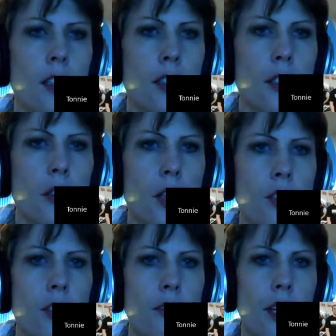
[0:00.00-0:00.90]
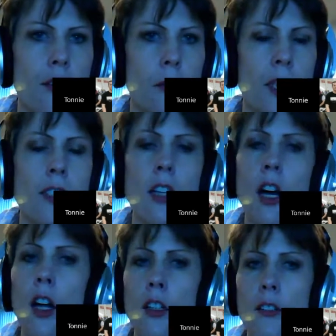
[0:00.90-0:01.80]
Question 5. Please
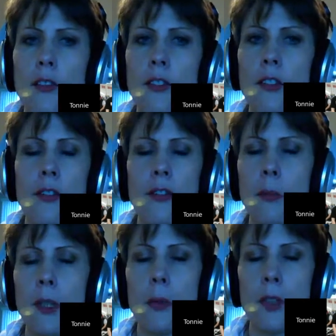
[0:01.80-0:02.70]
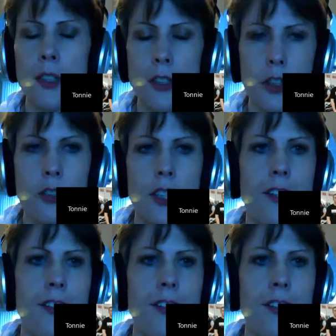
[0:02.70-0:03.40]
holler if people disagree.